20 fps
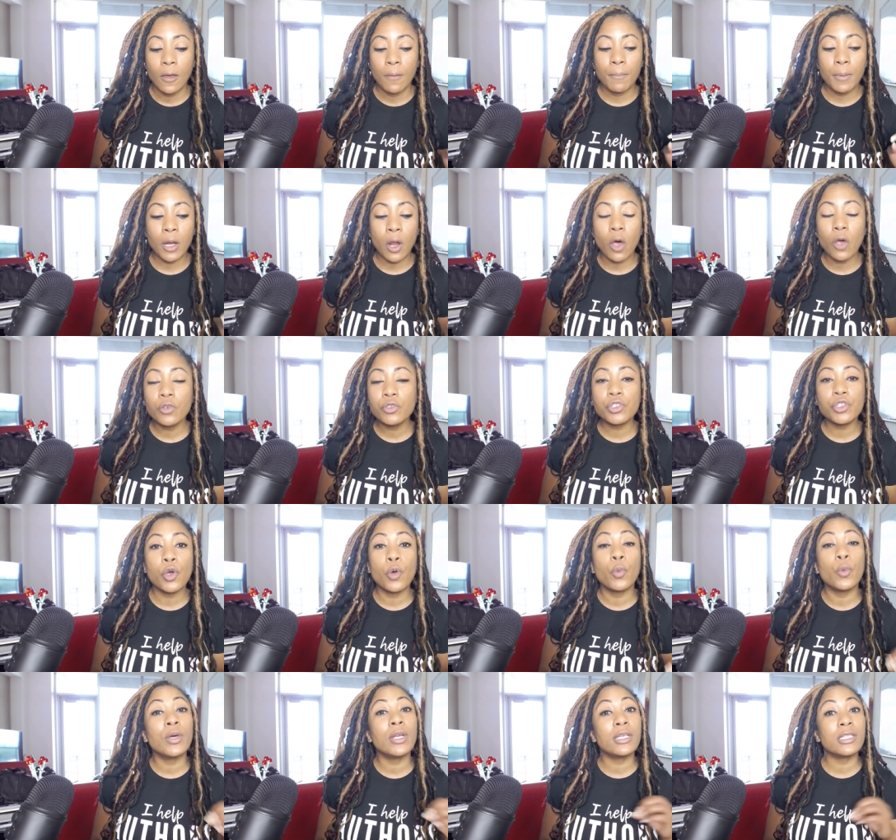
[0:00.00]
But
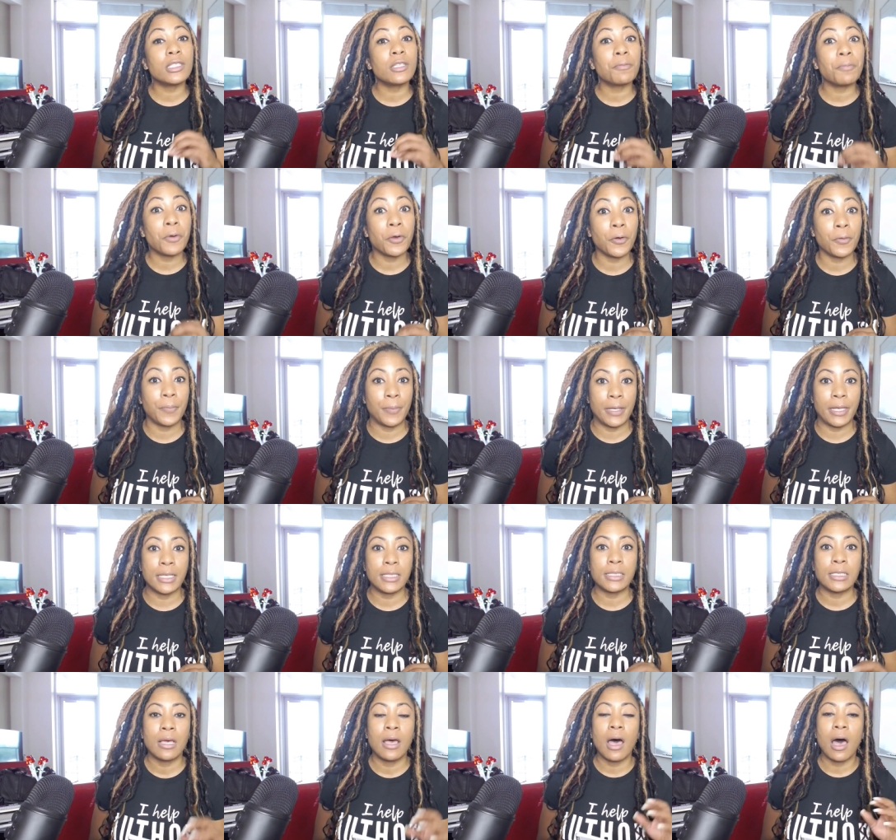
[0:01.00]
also, what is the
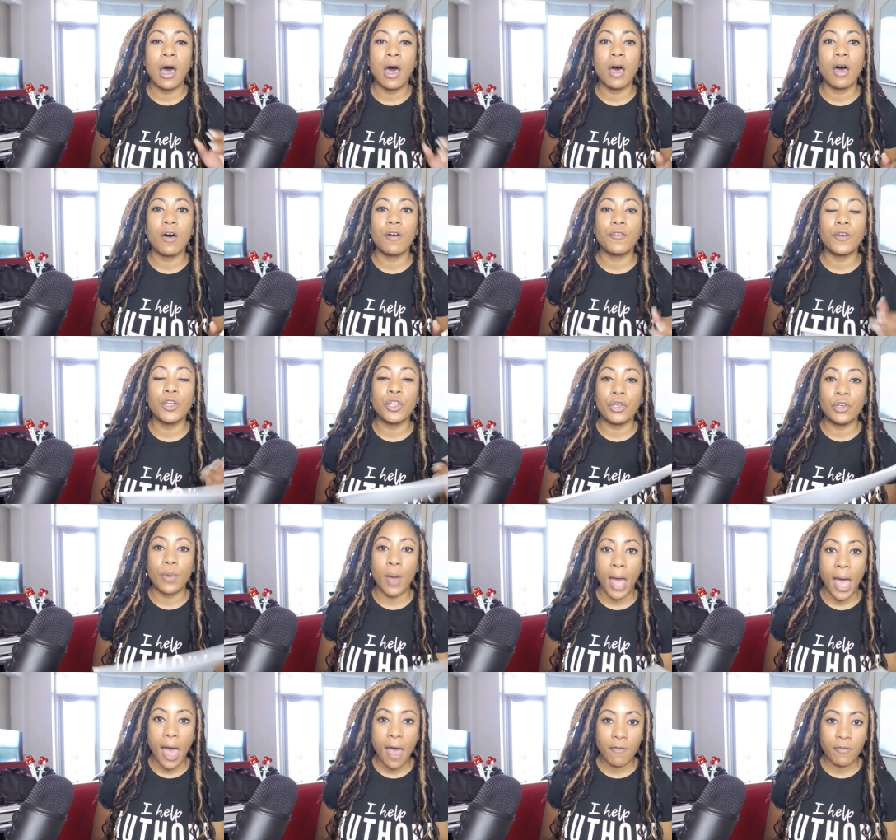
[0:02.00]
purpose of you
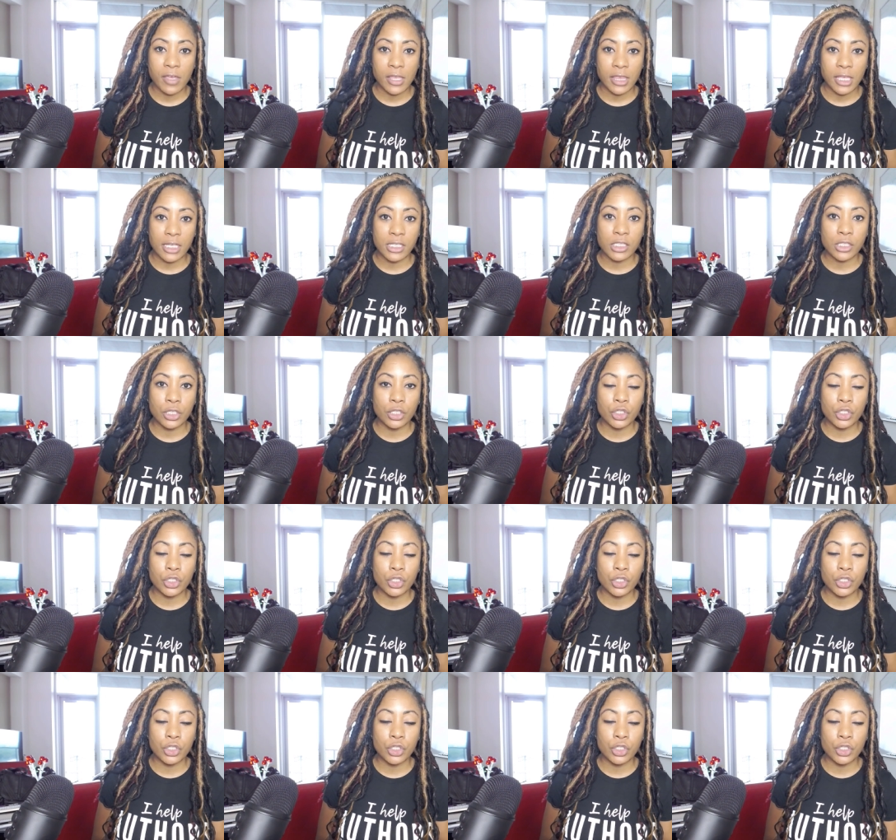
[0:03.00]
having this?